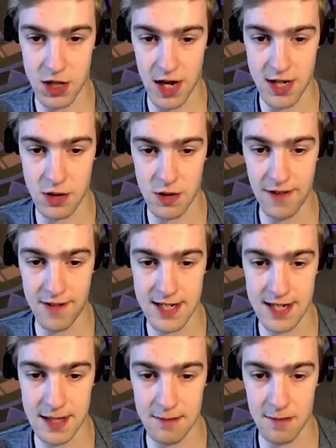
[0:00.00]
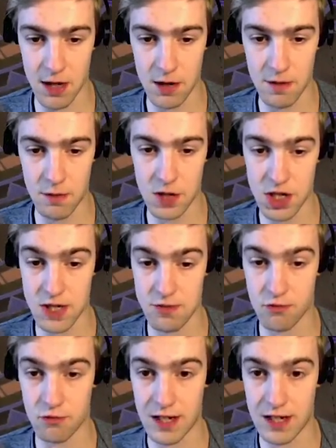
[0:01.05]
I do have a deadly minnow, which is
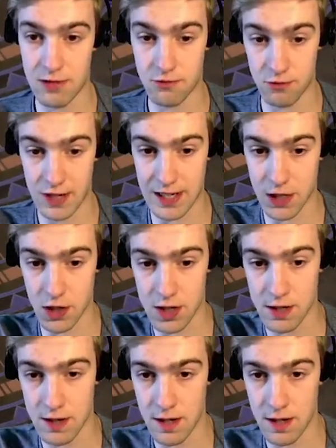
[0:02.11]
really, really good.